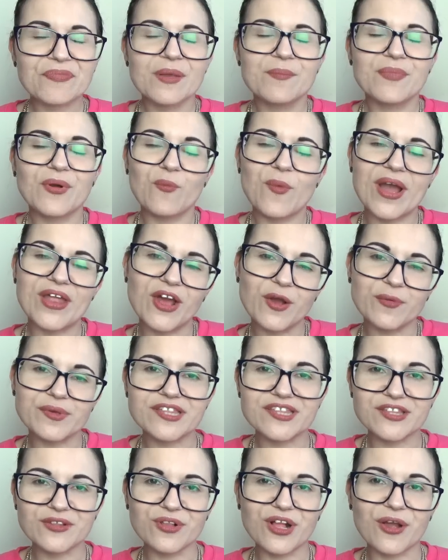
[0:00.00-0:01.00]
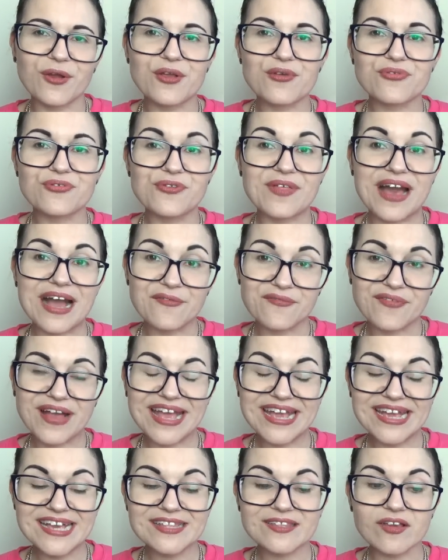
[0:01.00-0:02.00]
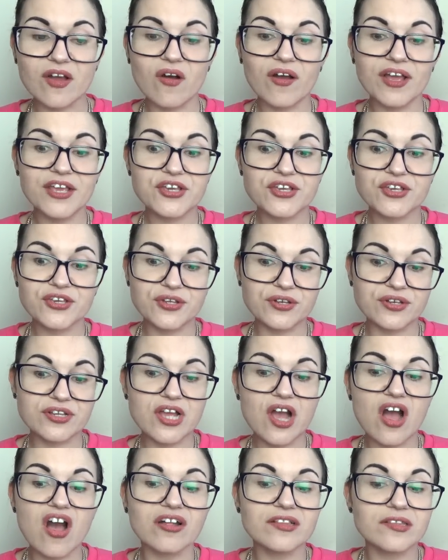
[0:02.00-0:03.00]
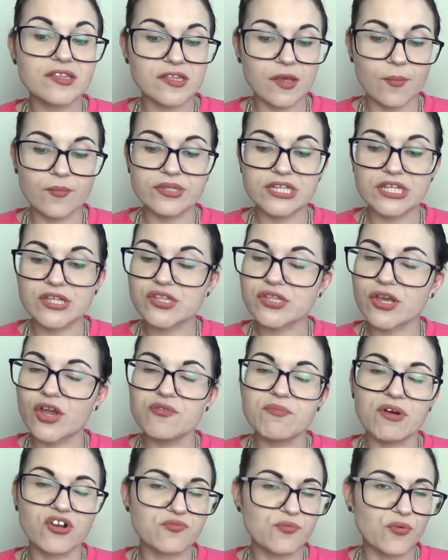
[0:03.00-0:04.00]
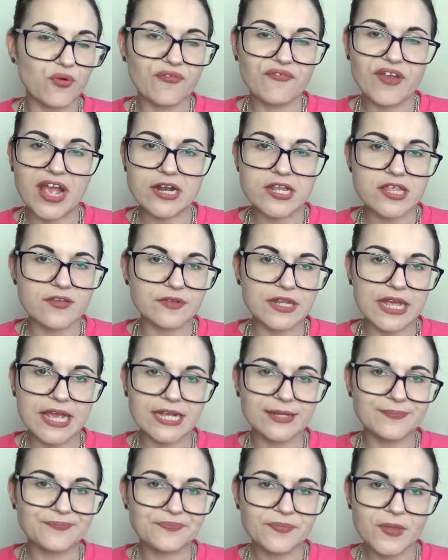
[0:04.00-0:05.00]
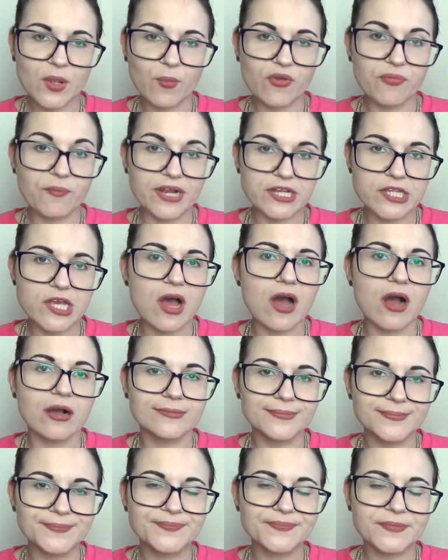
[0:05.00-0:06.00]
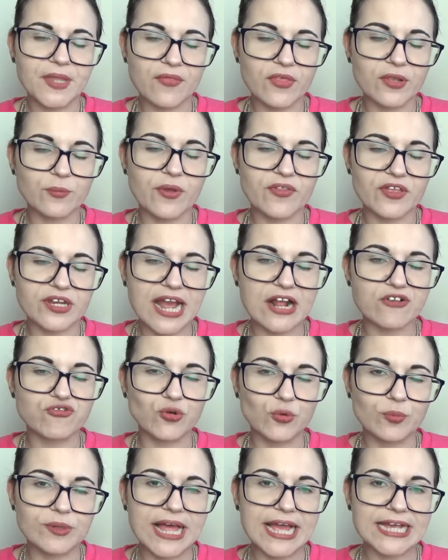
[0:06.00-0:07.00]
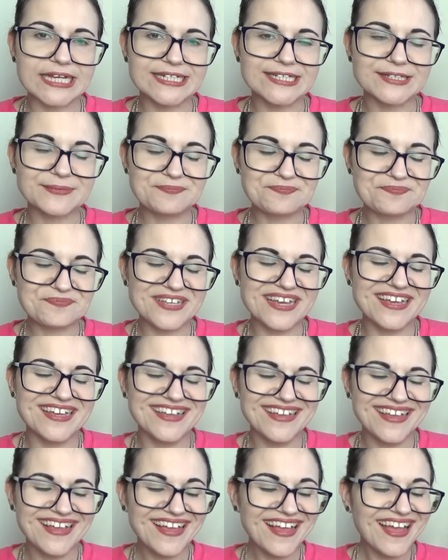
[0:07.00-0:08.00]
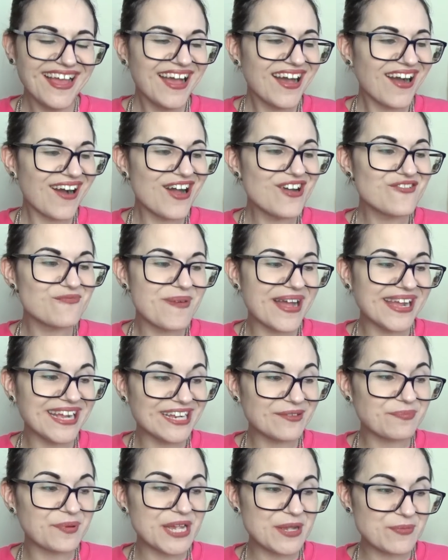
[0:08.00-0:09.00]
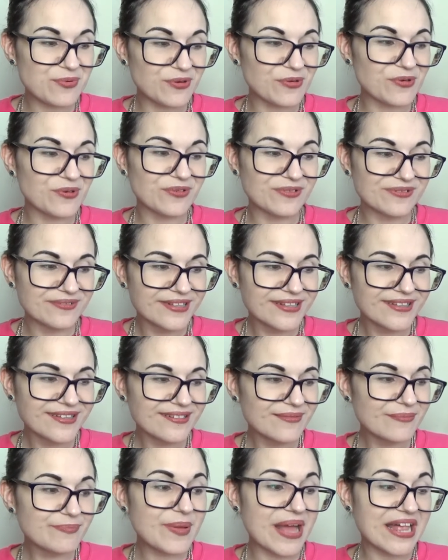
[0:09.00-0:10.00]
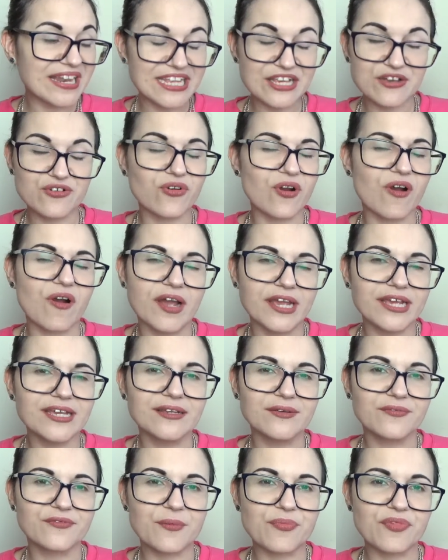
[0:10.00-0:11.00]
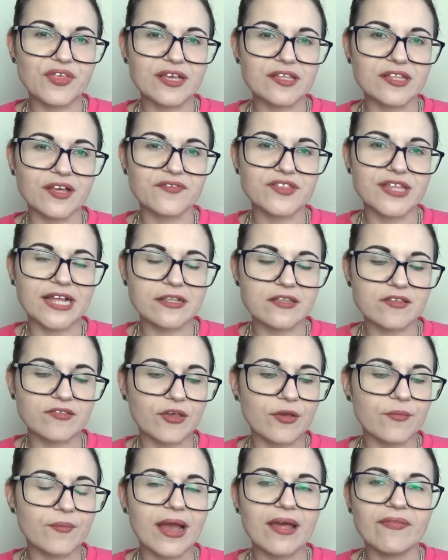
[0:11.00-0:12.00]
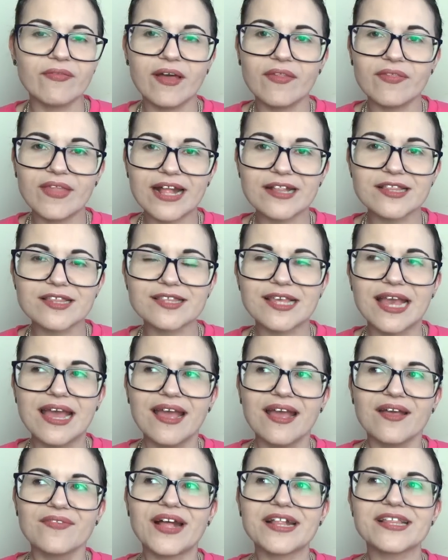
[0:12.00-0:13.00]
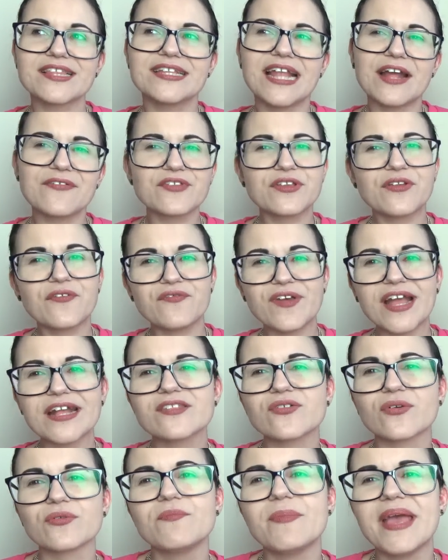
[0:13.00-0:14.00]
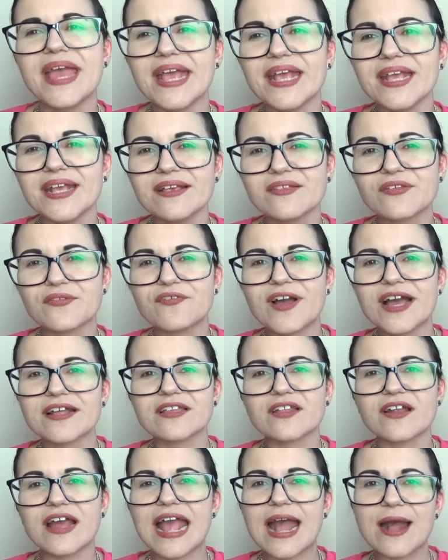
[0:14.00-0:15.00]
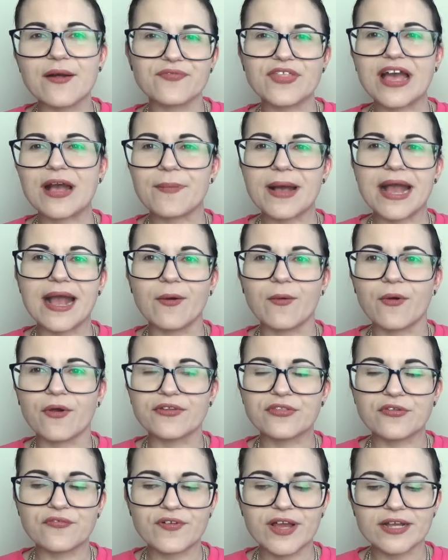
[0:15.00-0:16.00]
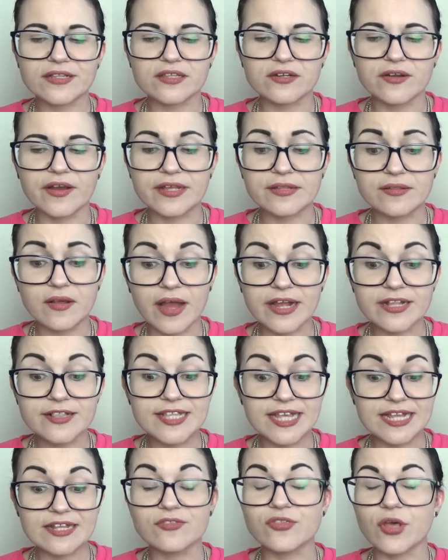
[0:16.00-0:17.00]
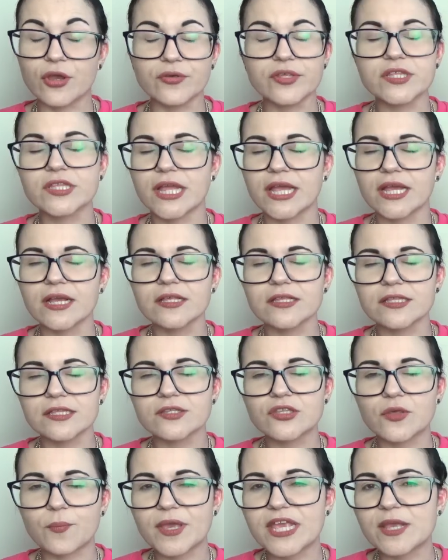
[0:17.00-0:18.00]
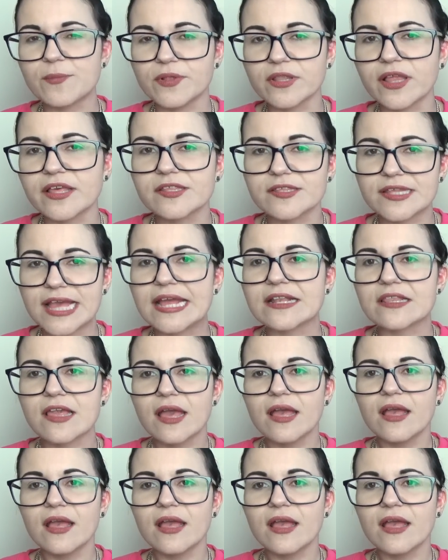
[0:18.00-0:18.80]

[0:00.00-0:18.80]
But when I was still going through that phase, I could cut somebody so much more effectively with my tongue than with an actual blade. I have made people belly cry from things I've said to them, and that's left an effect on me, the fact that I have that power and the fact that I did those things to people, I said